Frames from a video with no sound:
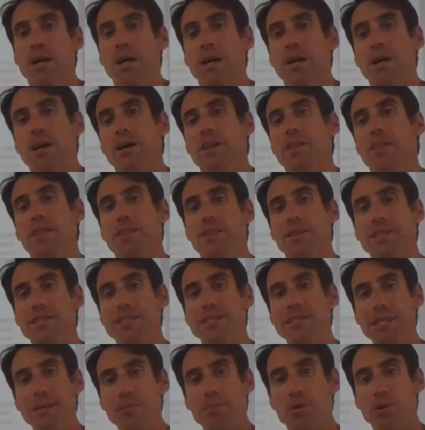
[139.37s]
The
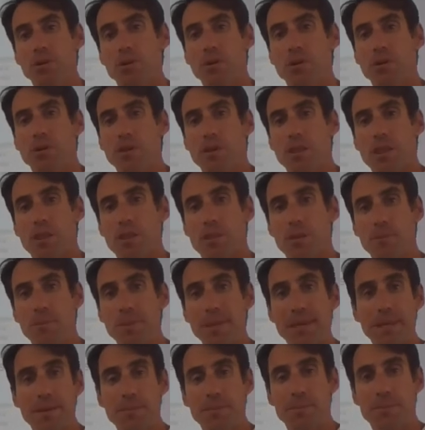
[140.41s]
deeper the
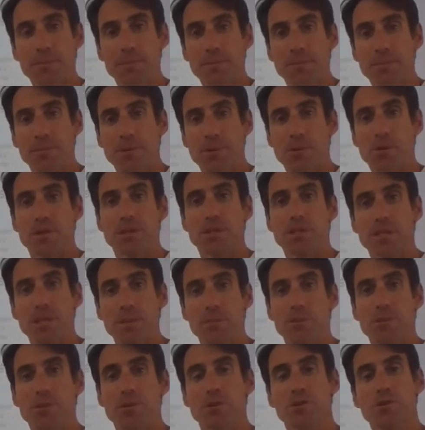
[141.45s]
beam, or the
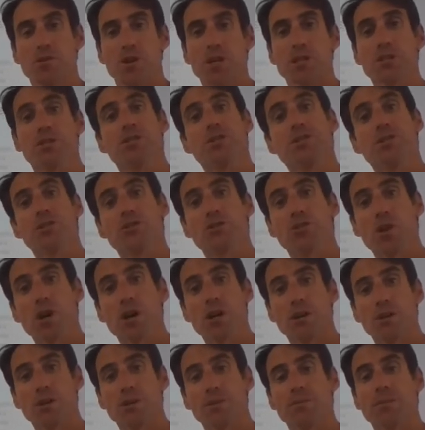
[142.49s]
deeper the truss, the
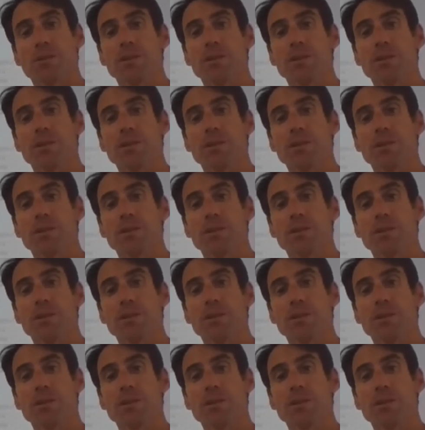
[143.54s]
stronger.